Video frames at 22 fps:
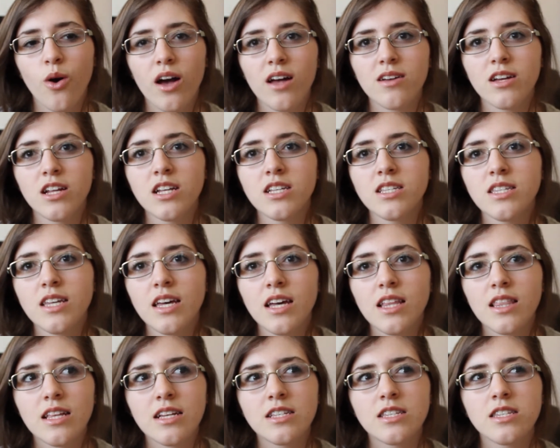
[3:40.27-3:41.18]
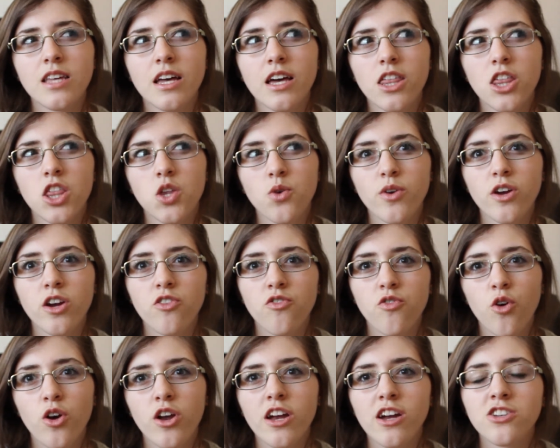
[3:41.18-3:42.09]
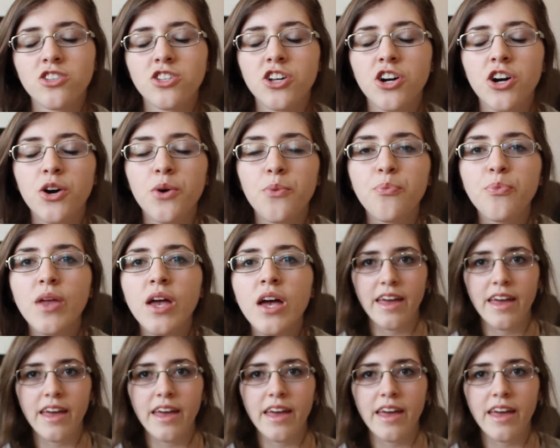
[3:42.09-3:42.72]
I'm gonna say at least 3 or 4 years ago.